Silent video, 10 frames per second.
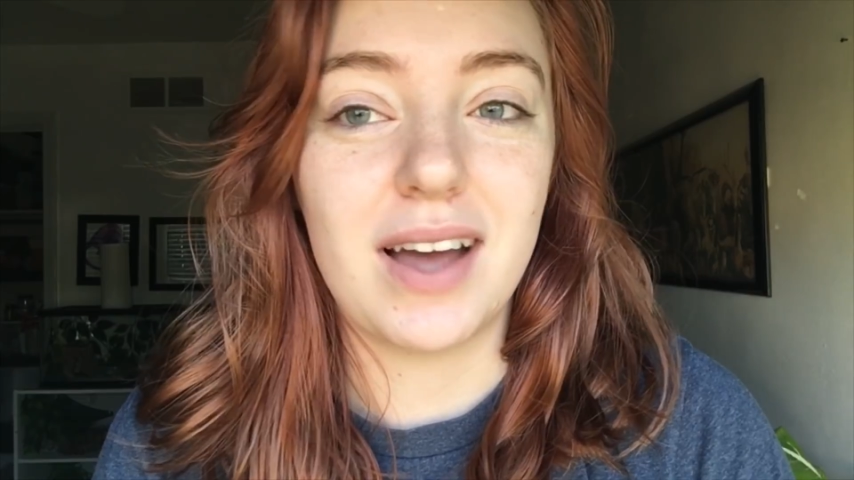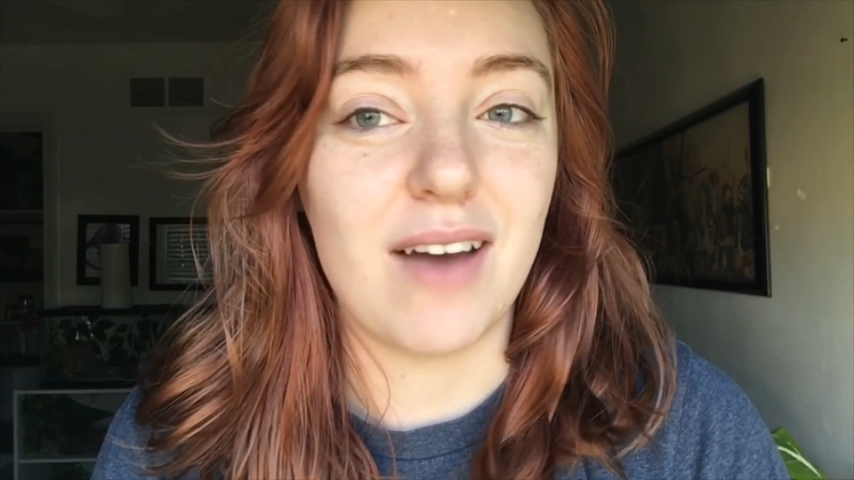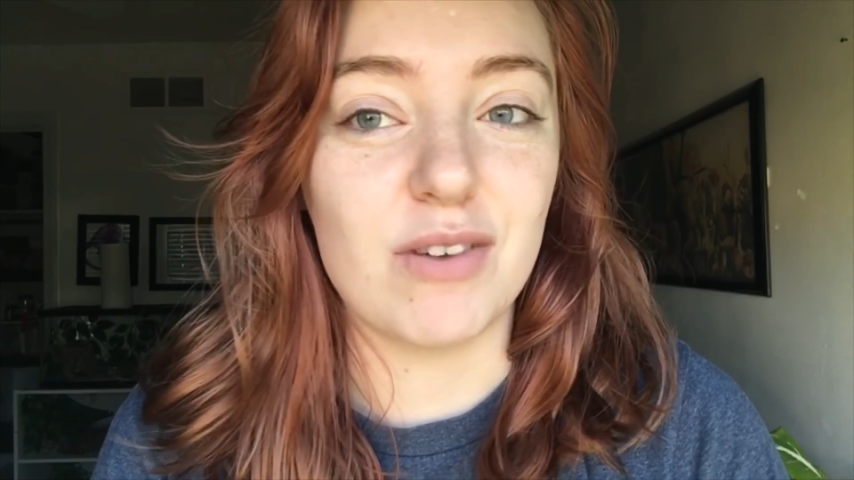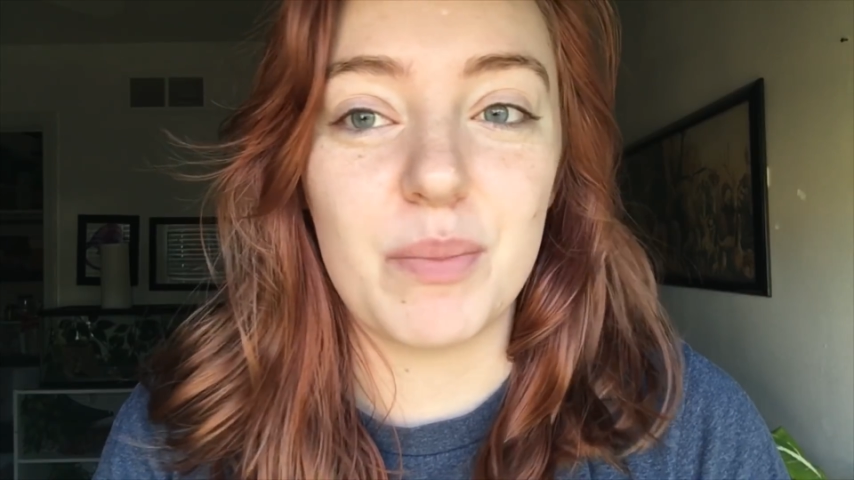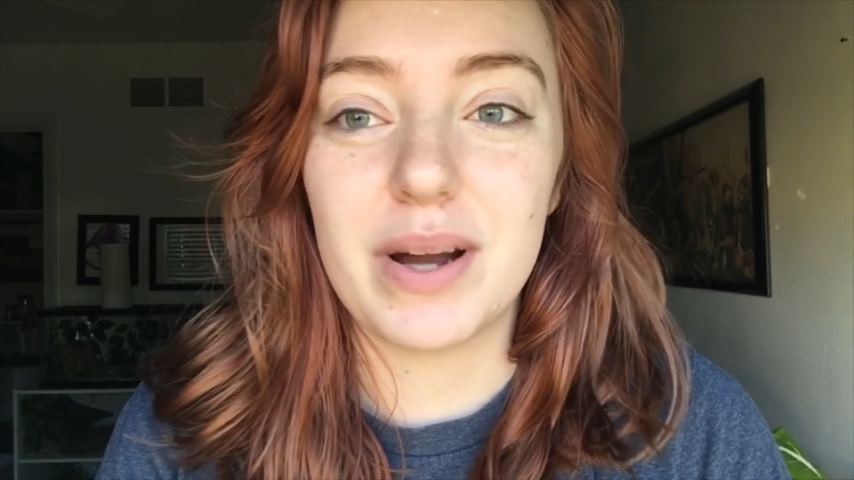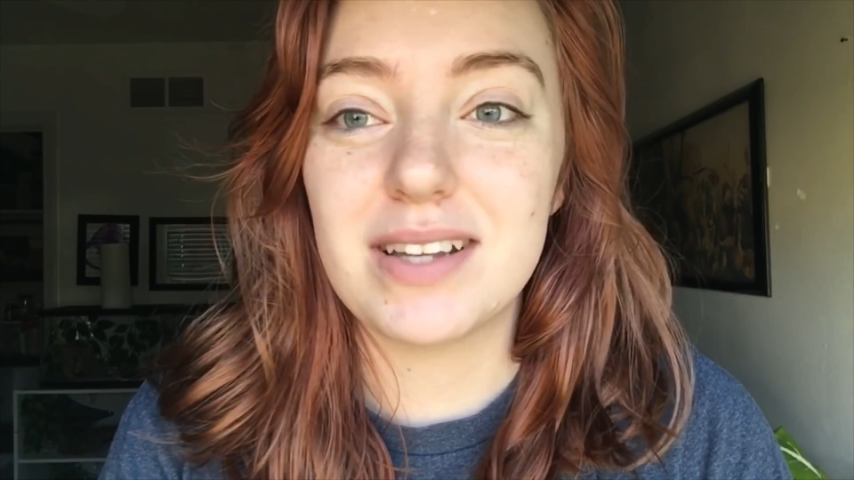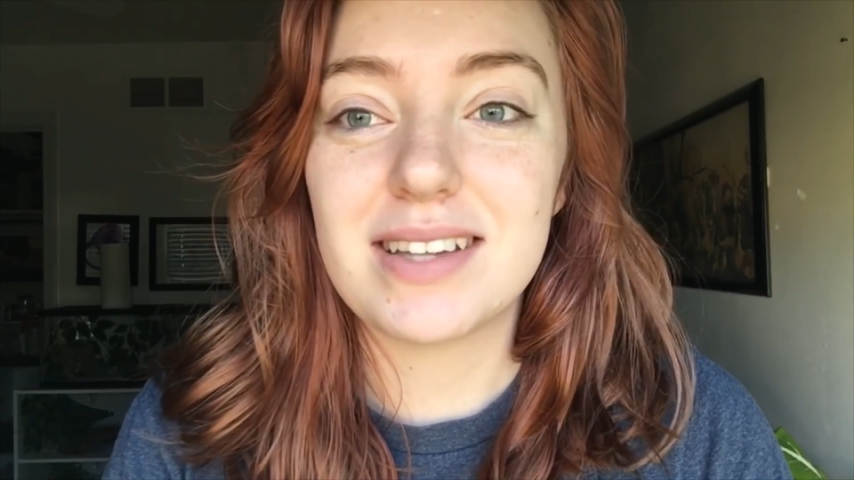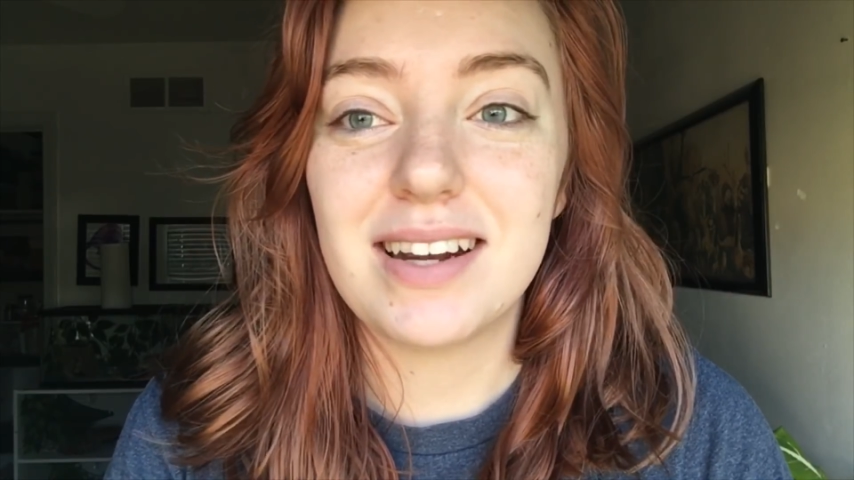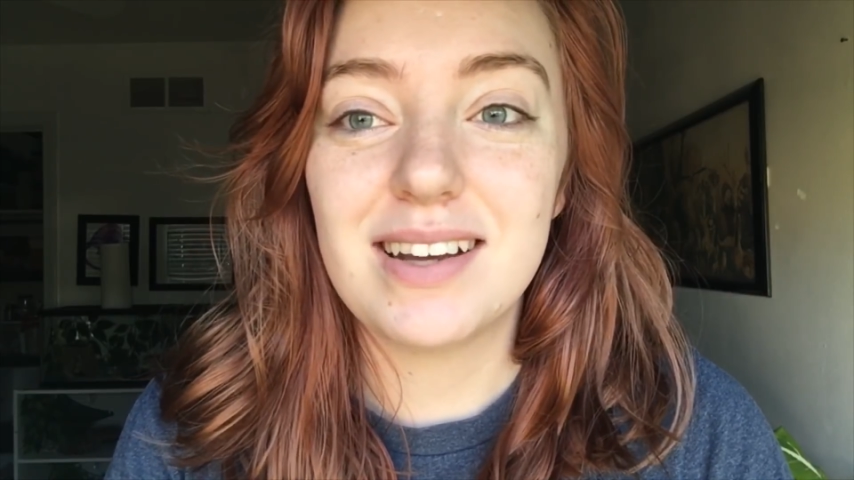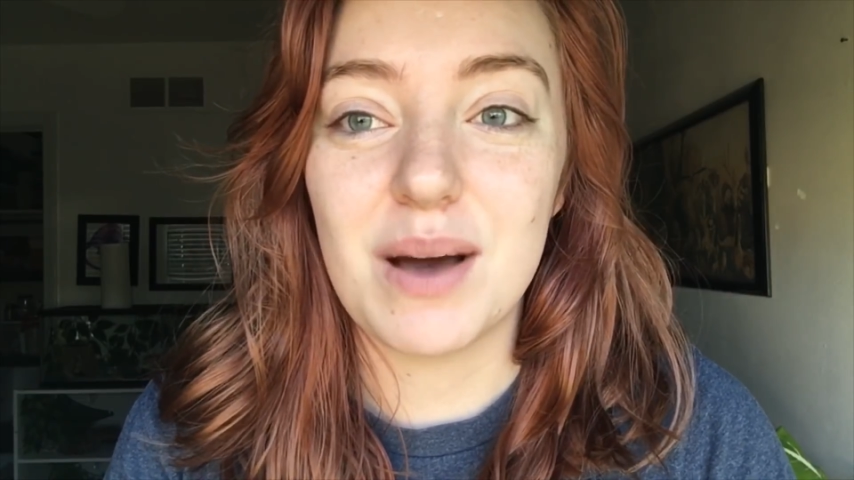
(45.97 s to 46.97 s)
Everybody's
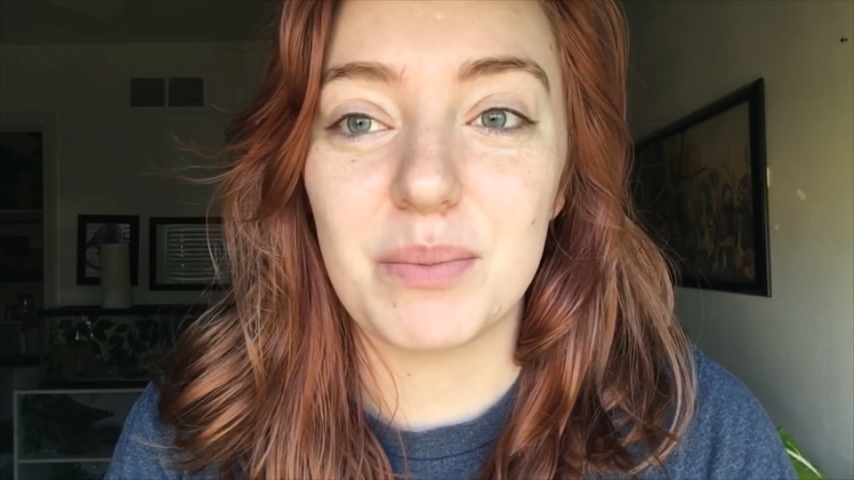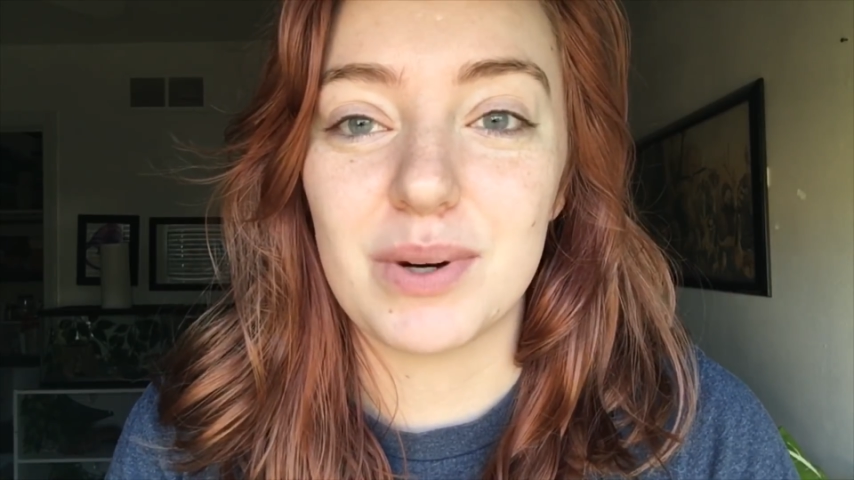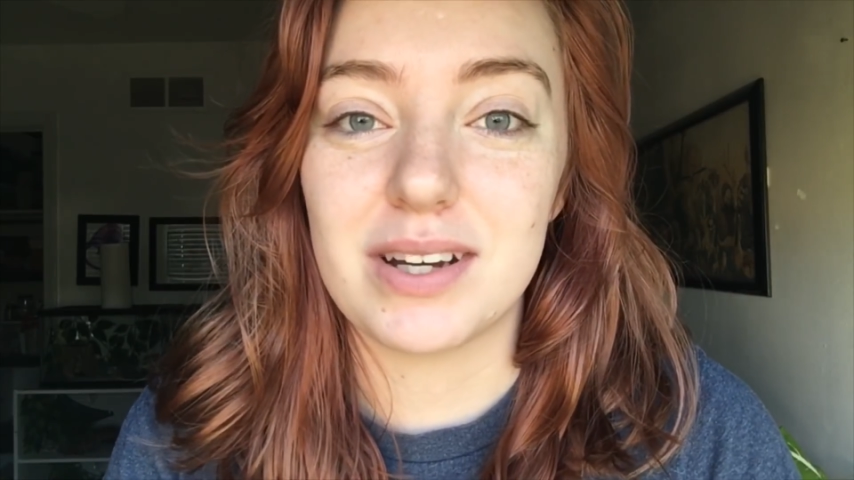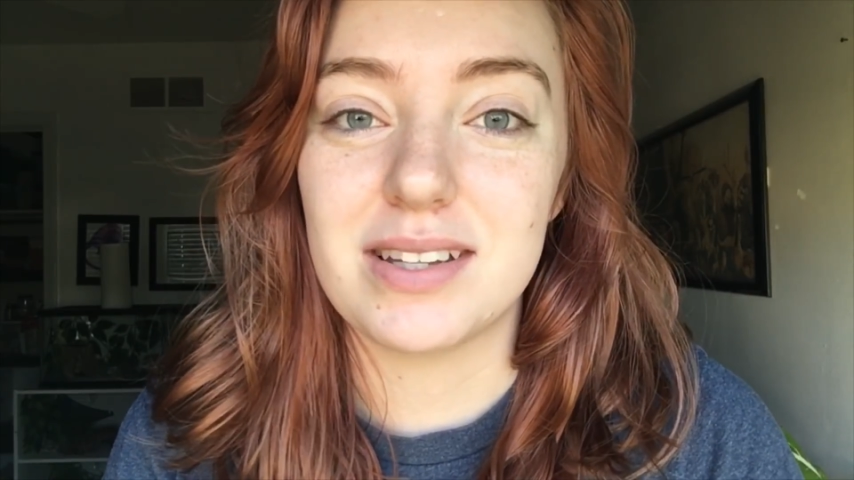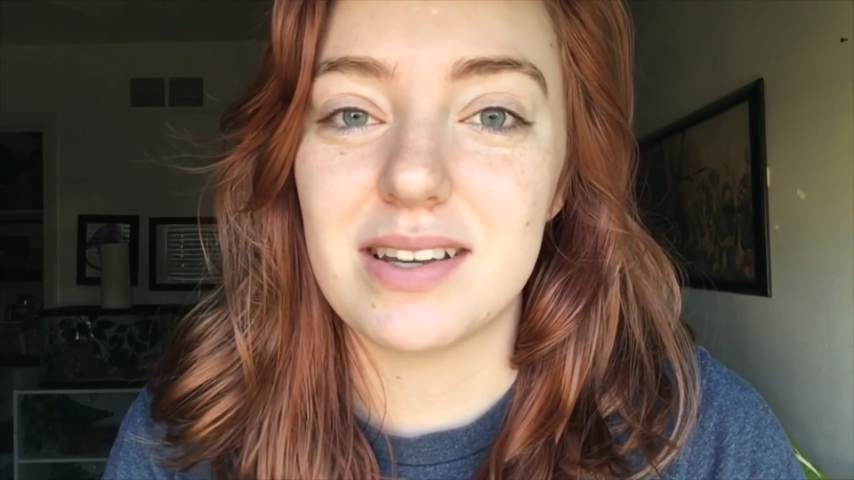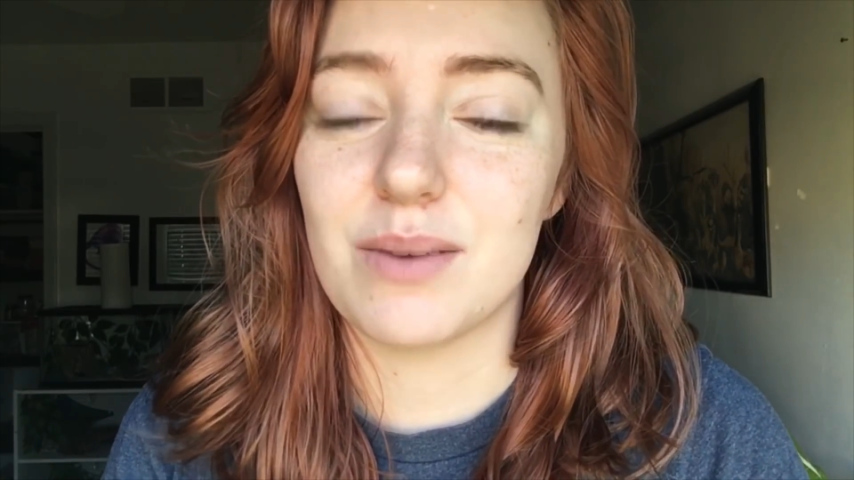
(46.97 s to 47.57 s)
getting upgrades.